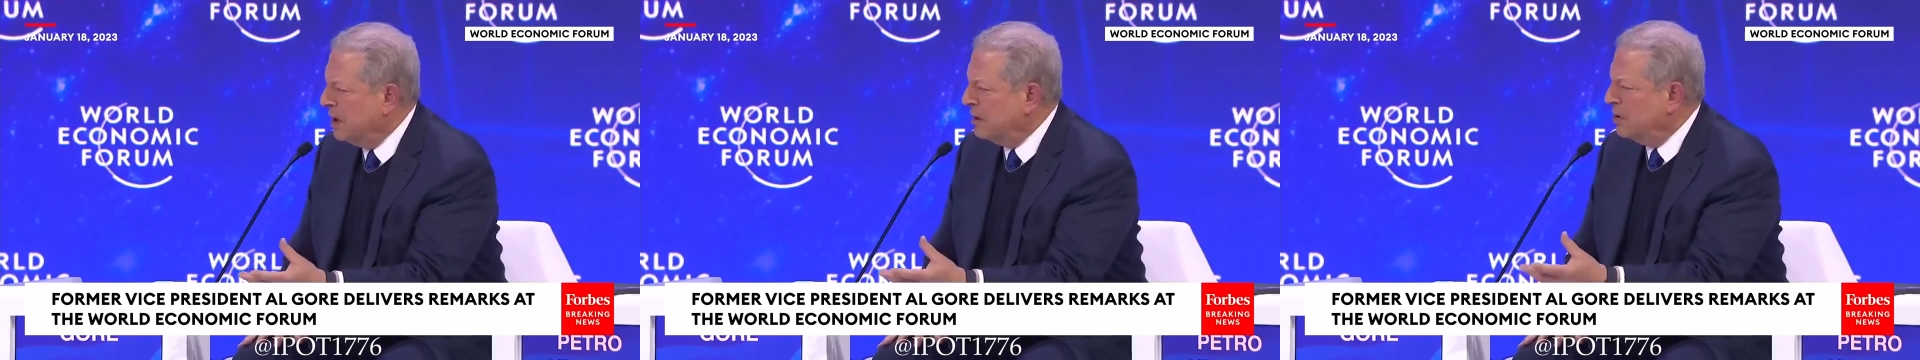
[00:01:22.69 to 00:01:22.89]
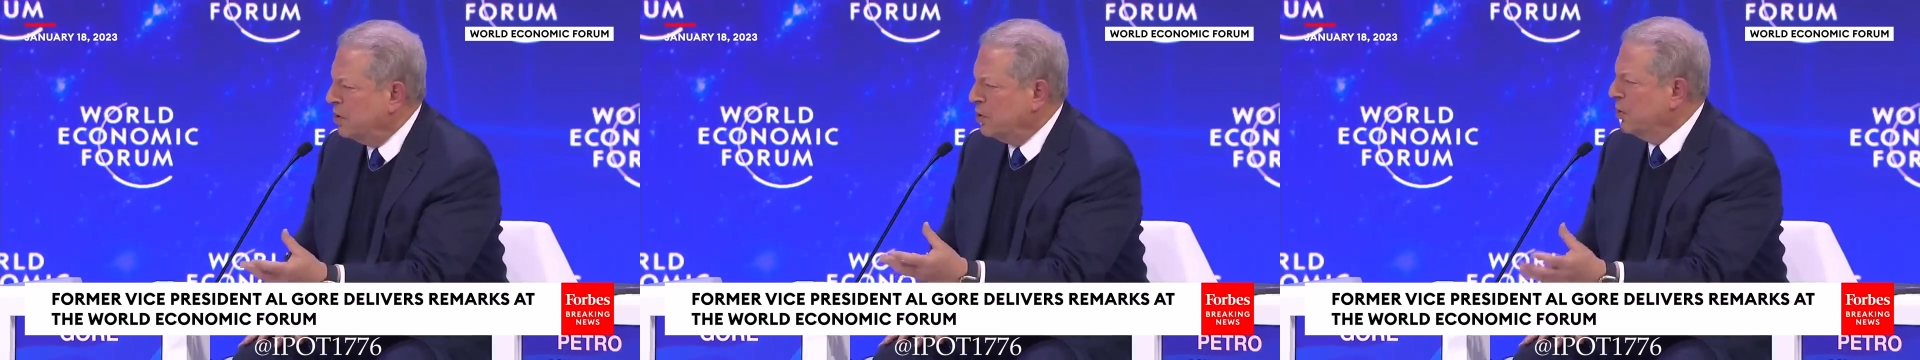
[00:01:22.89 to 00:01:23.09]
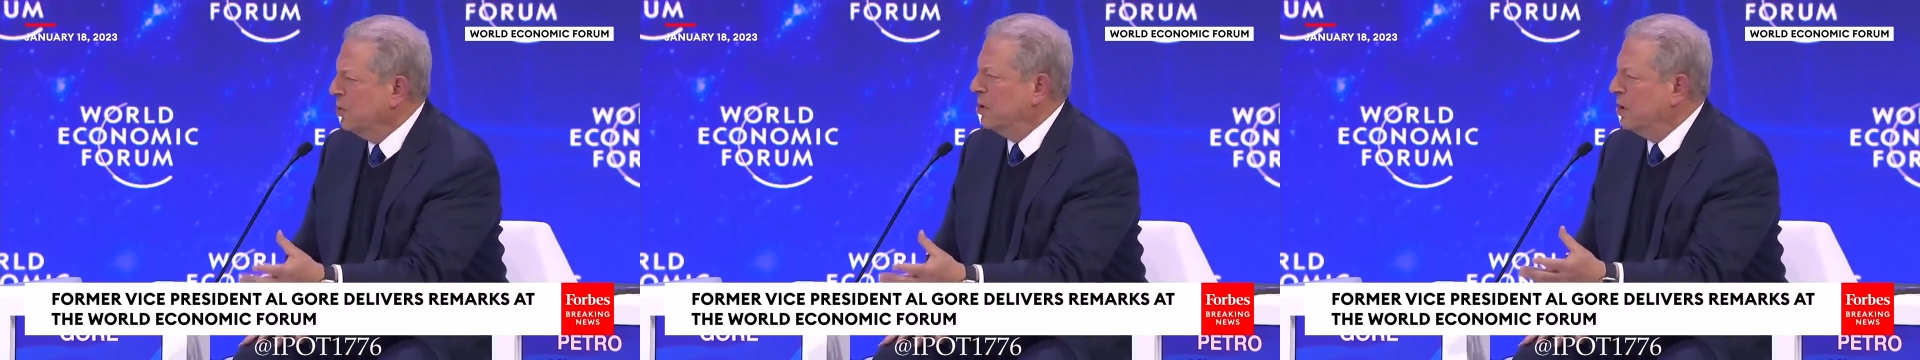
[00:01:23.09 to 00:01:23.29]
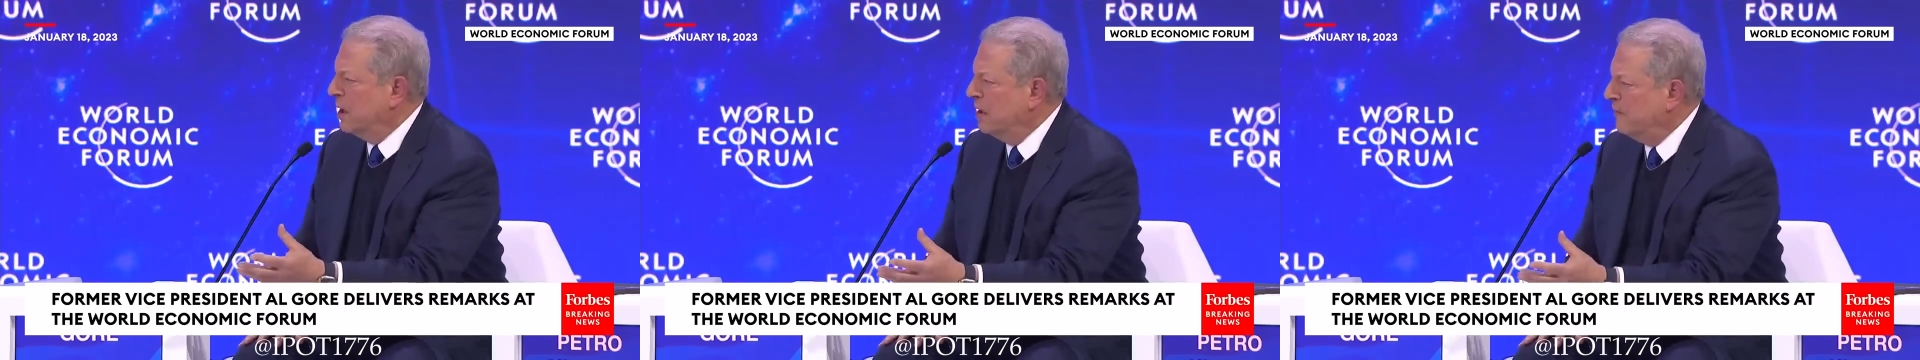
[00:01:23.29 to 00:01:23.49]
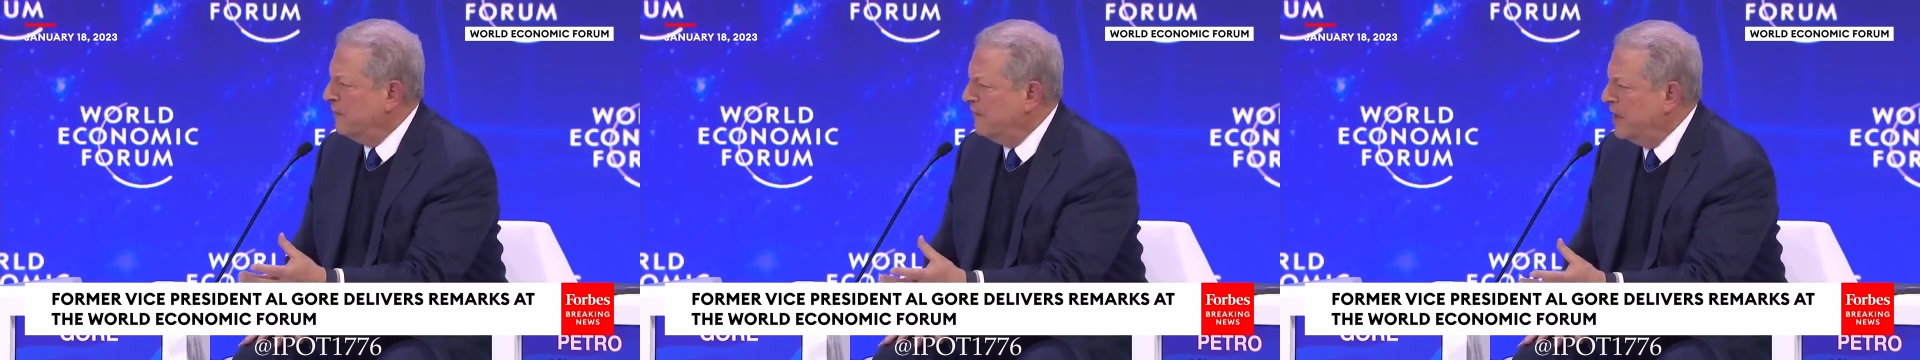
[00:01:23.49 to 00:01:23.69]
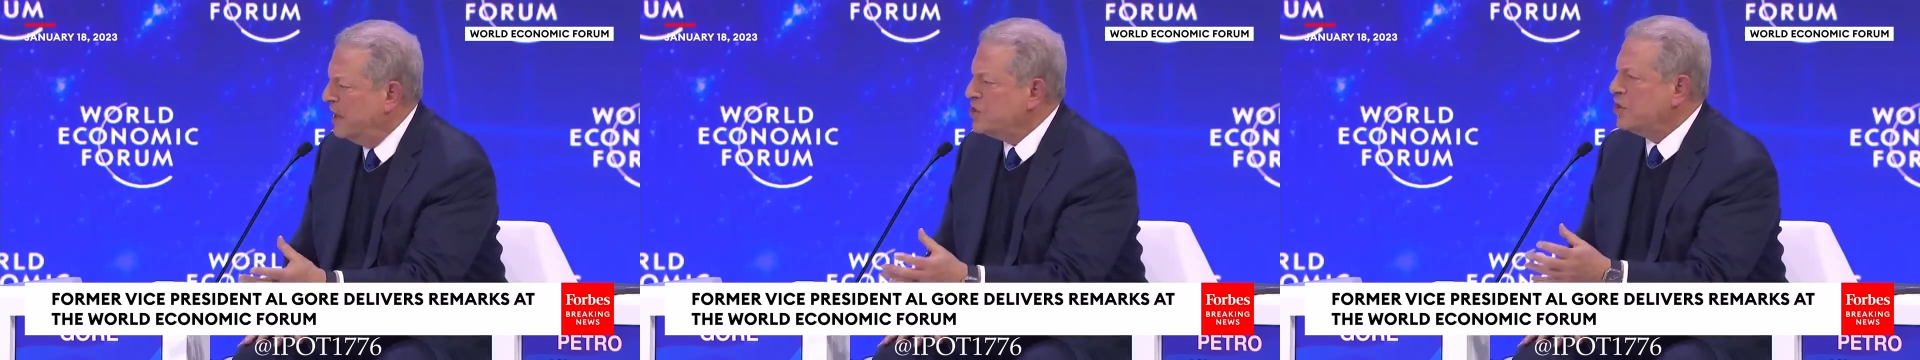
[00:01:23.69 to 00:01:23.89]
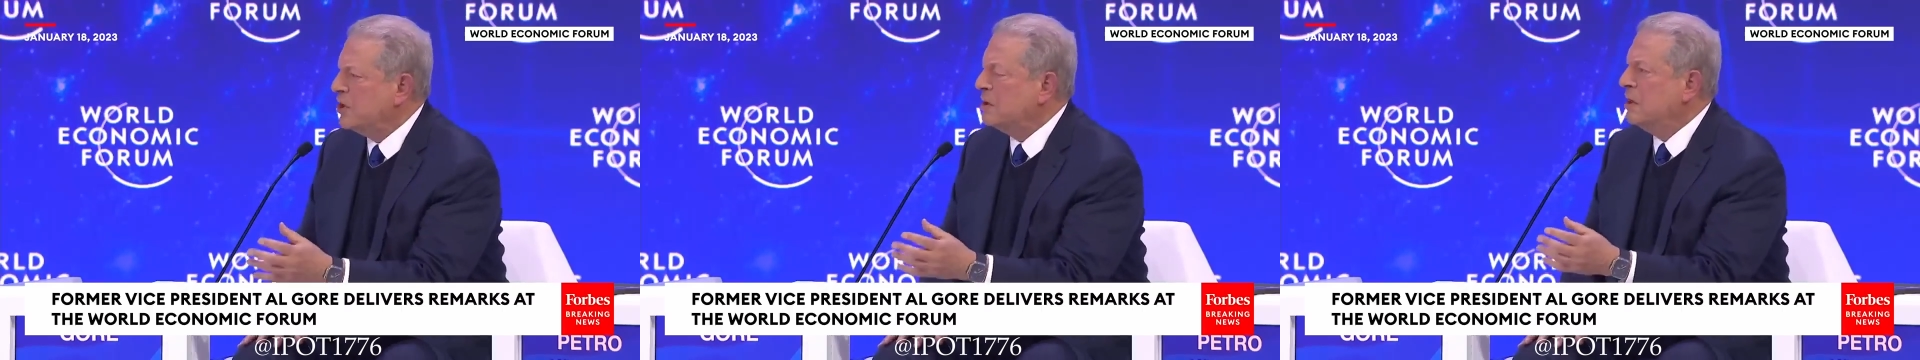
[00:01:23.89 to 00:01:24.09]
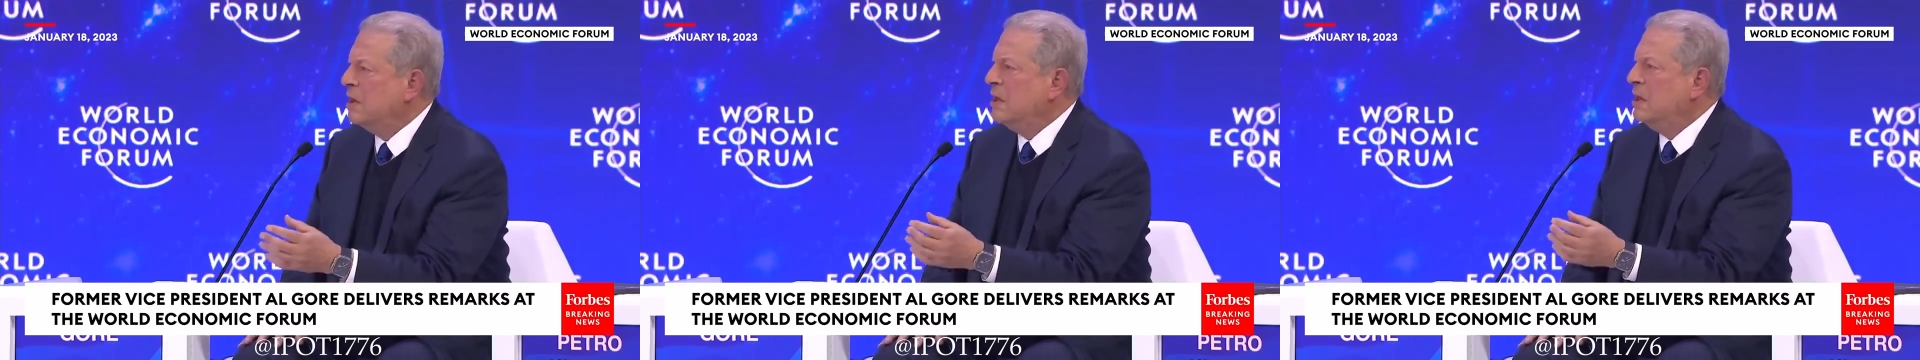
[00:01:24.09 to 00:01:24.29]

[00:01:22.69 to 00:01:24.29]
and cruel invasion